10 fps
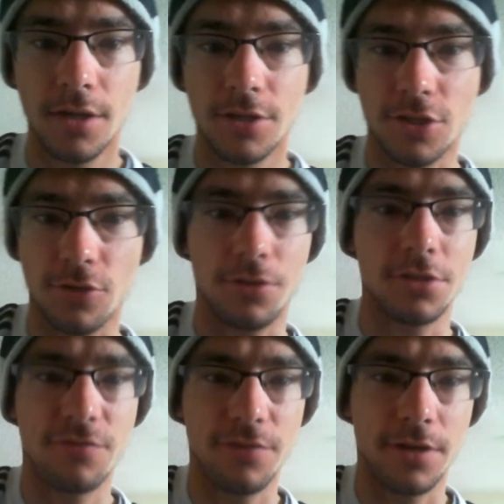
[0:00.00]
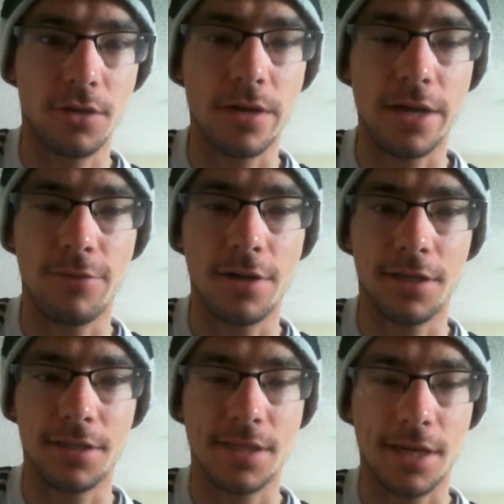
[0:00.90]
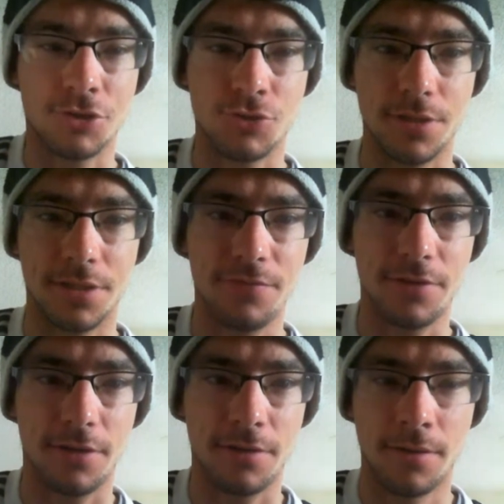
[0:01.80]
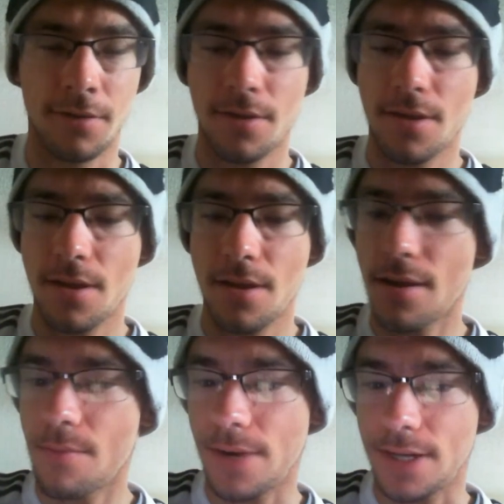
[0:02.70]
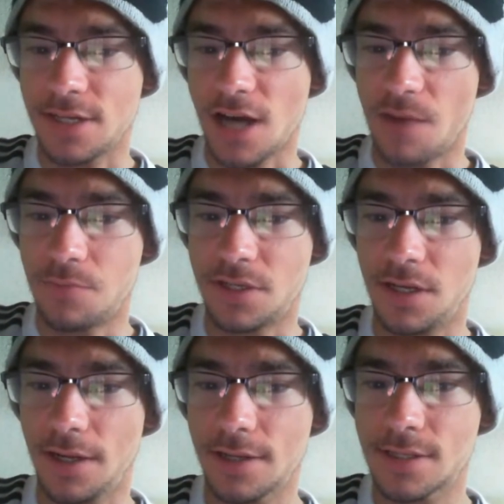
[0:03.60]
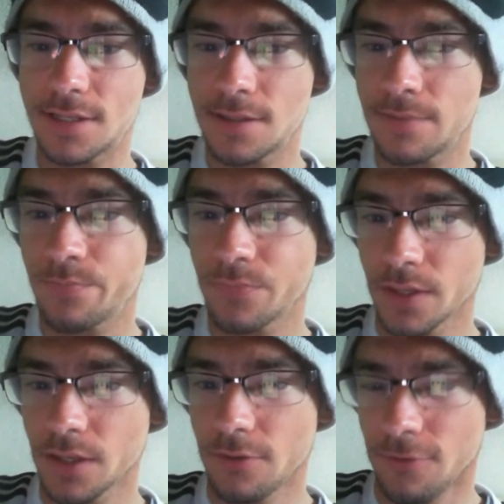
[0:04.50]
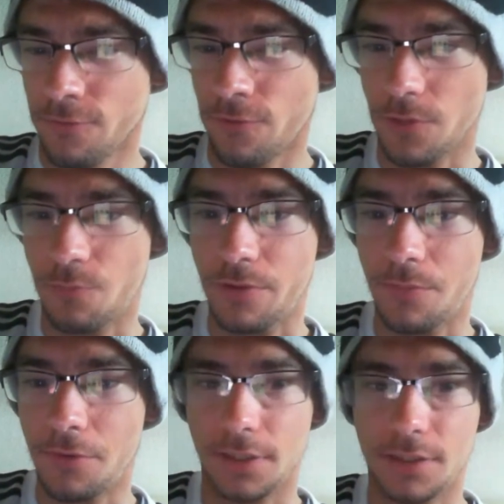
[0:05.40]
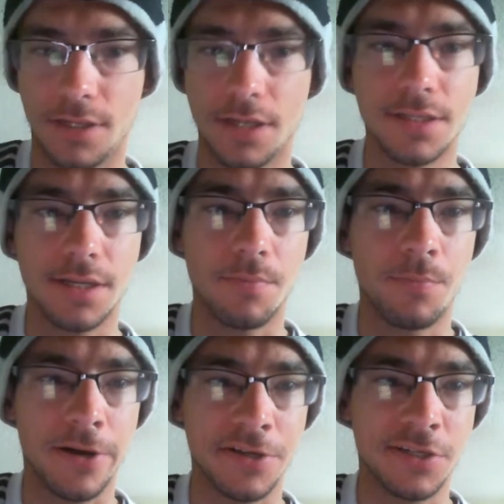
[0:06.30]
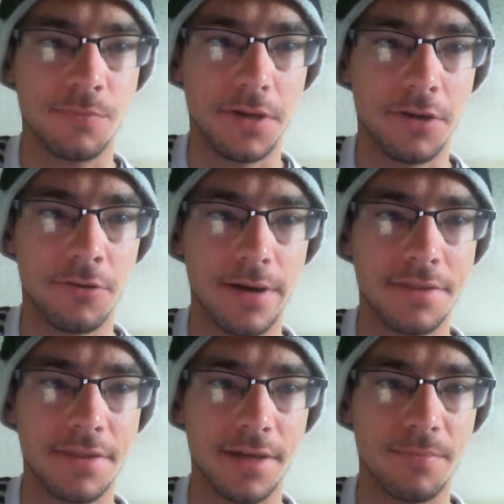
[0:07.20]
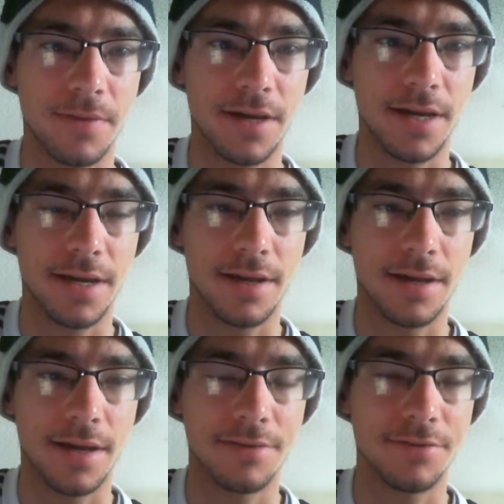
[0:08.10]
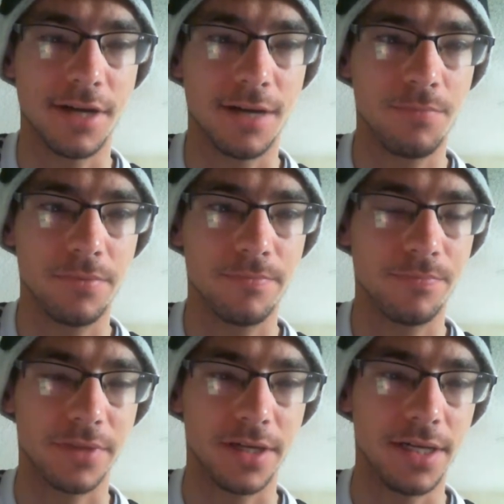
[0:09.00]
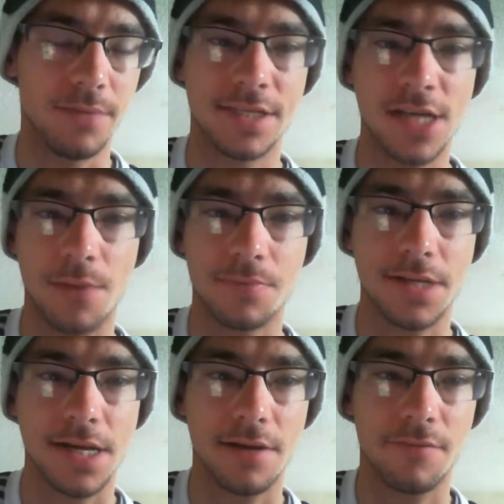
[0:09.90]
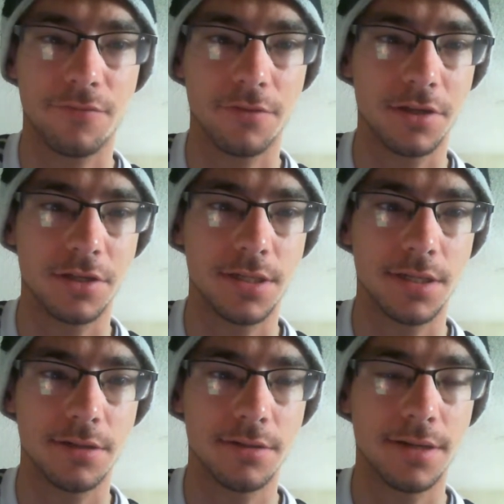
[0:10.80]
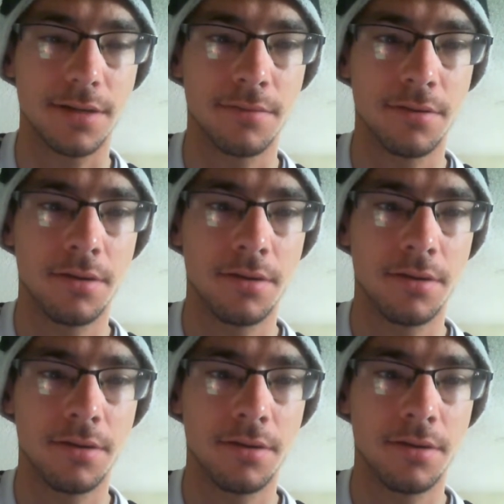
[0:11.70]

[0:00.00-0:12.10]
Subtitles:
So in this video, I wanted to actually give you my top six for the Premier League season and possibly who I think may end up in my top 10 for this year. And